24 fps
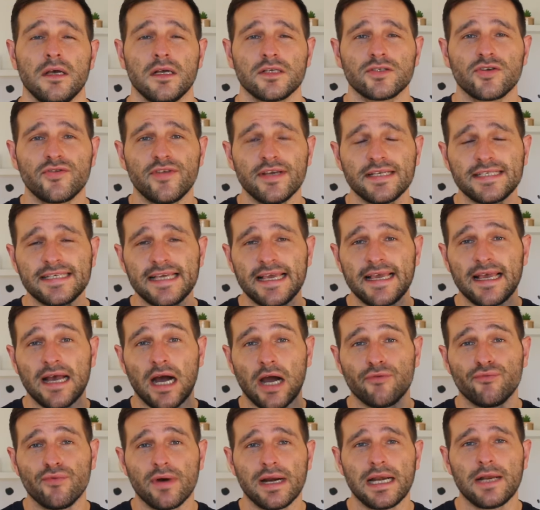So this year, I
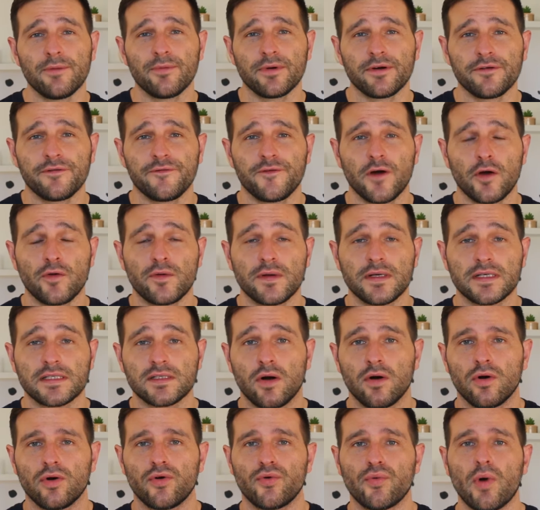really want to focus
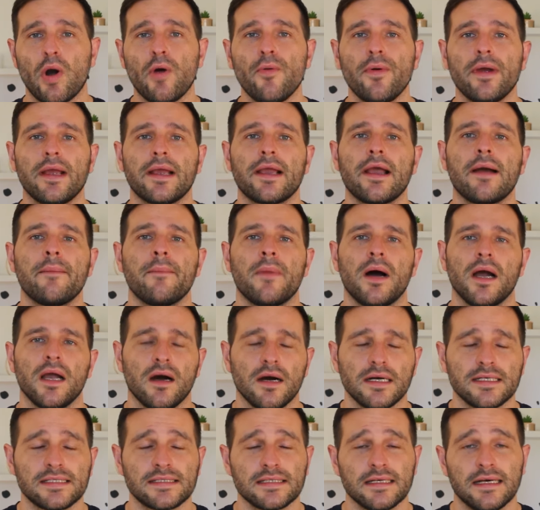on growing
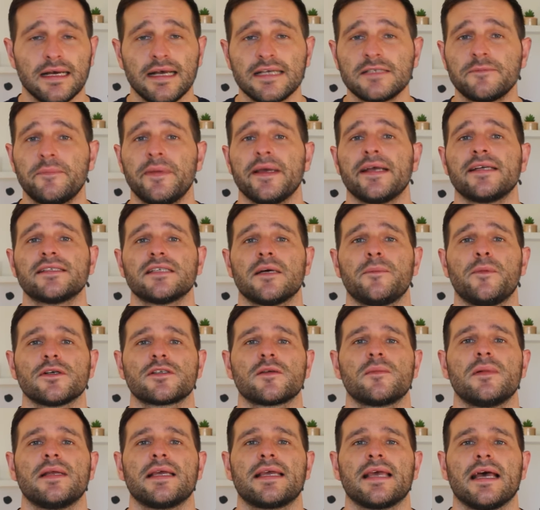my ISA as big as I
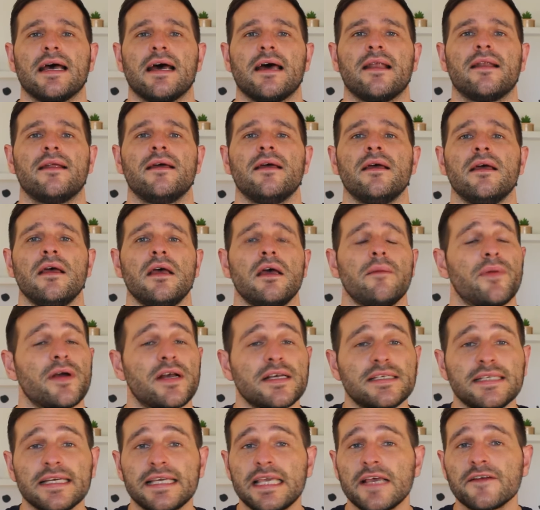possibly can
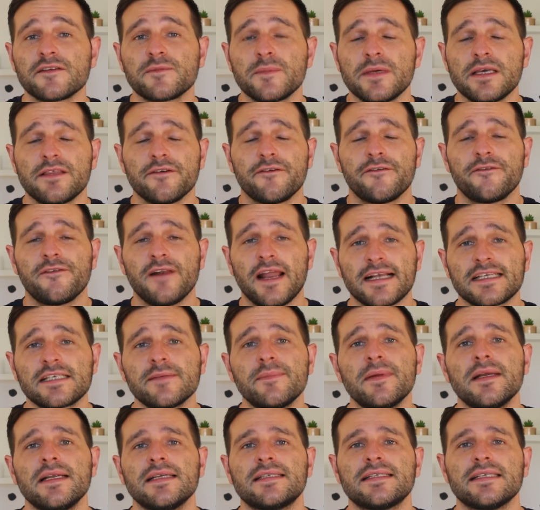because it gives me the
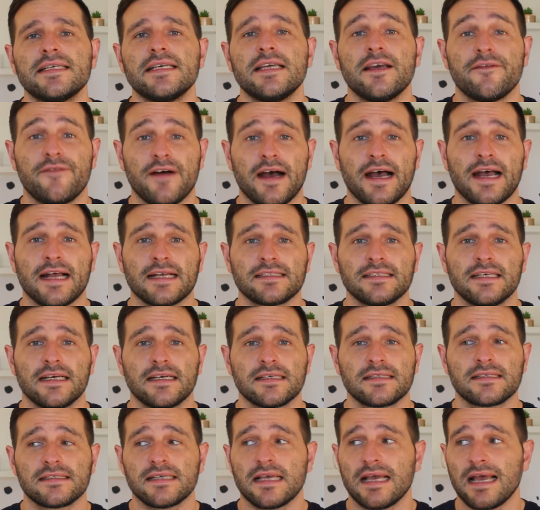flexibility of
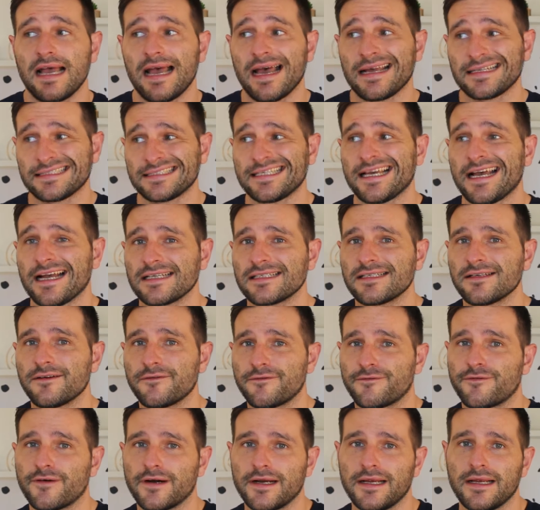access and
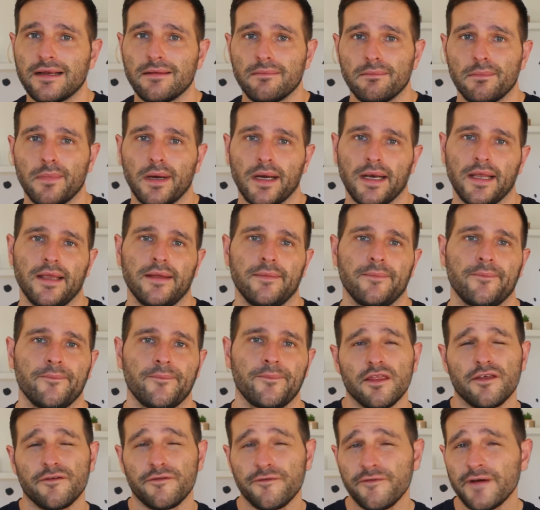tax-free money.
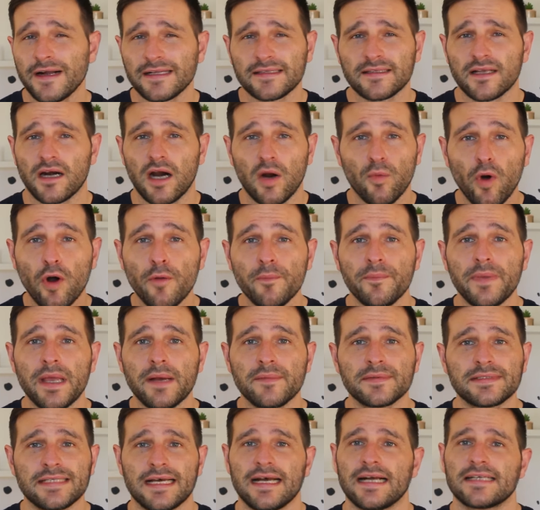The fact that I won't be
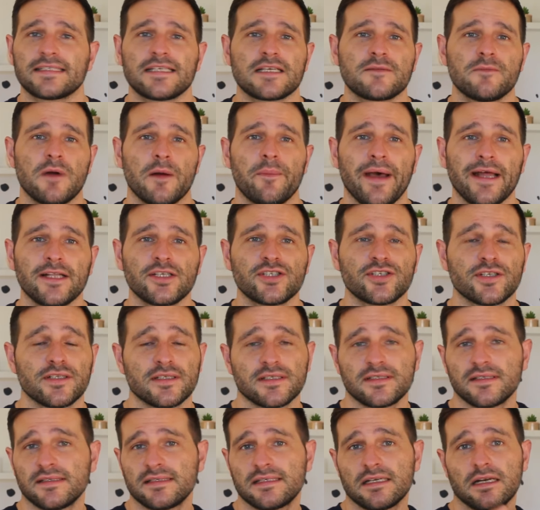able to access my
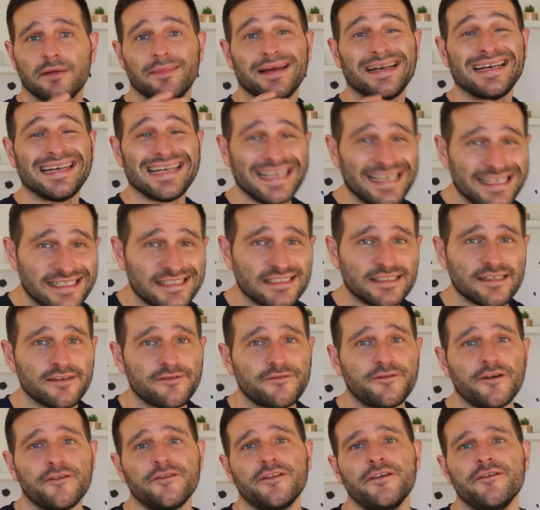pensions until I'm at least
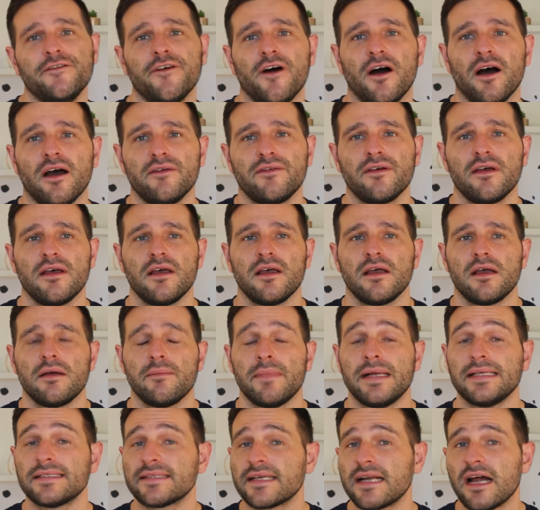55
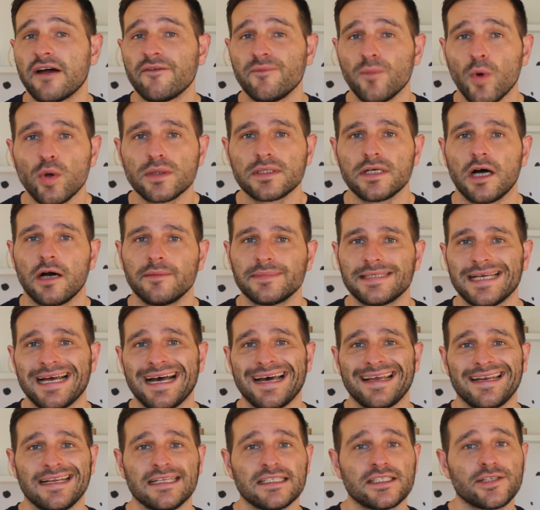means I'd have more time to
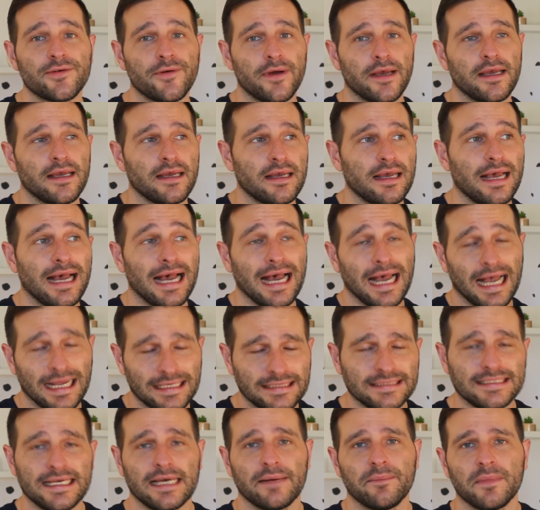add into it
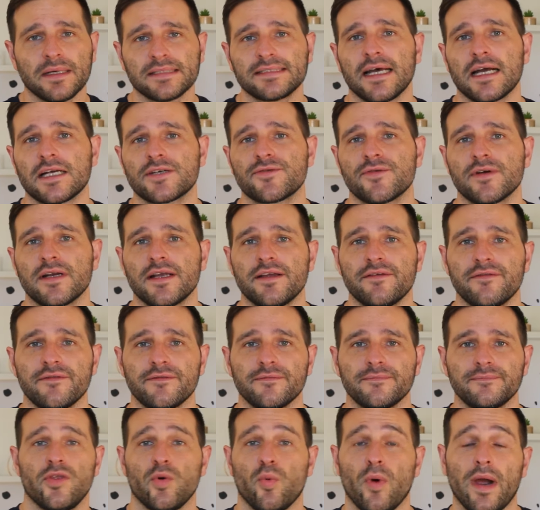and get my tax relief.
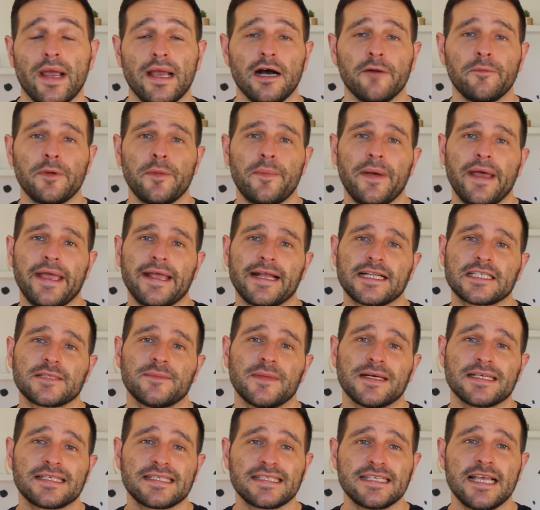The way I'll be paying into
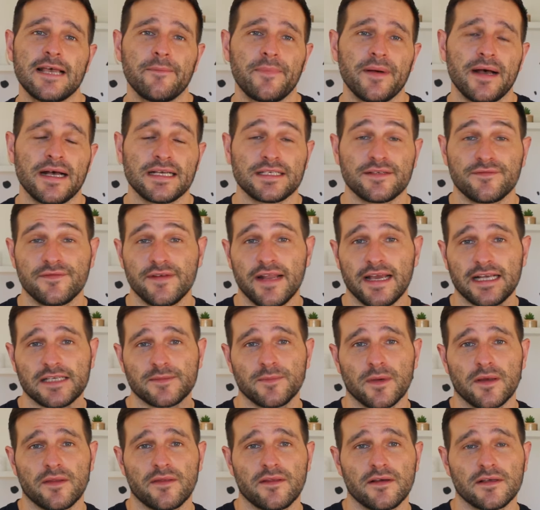my SIP as of next
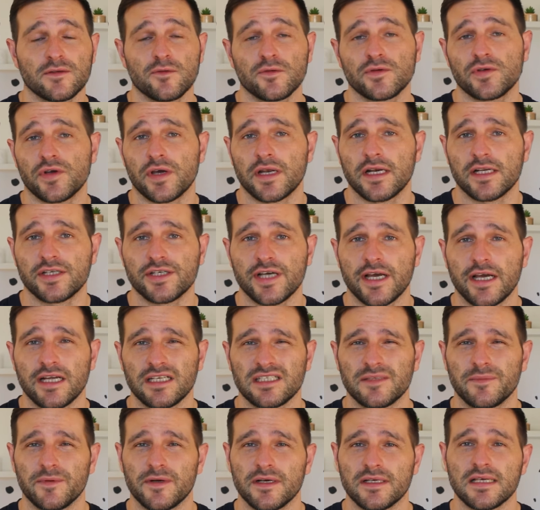month is also going to
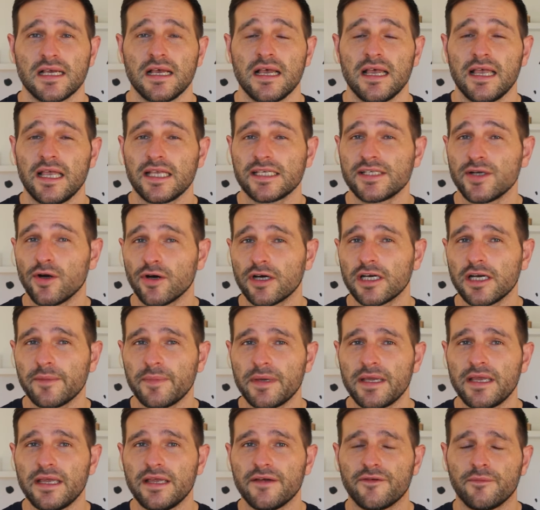change because it's not going to
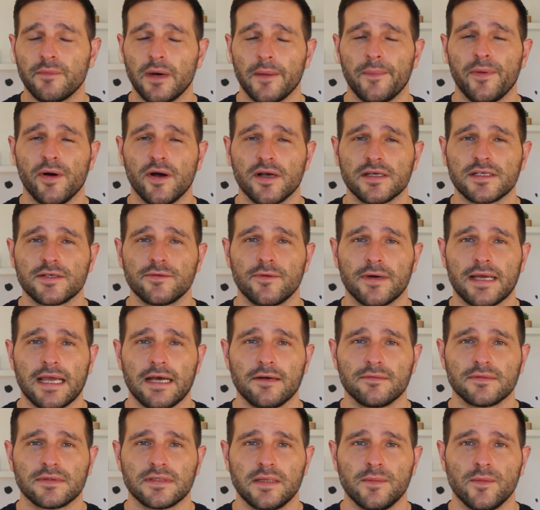be from my personal
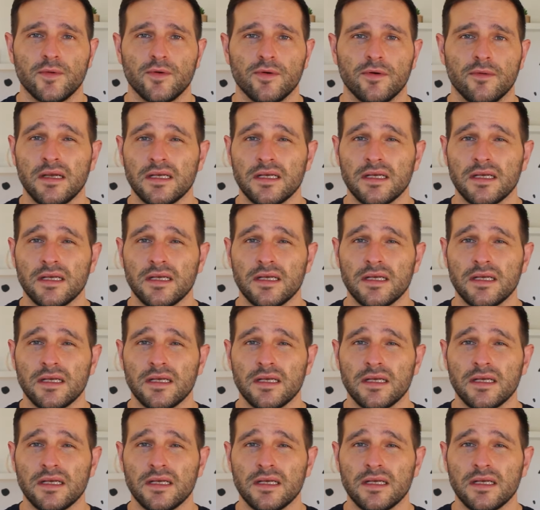account anymore.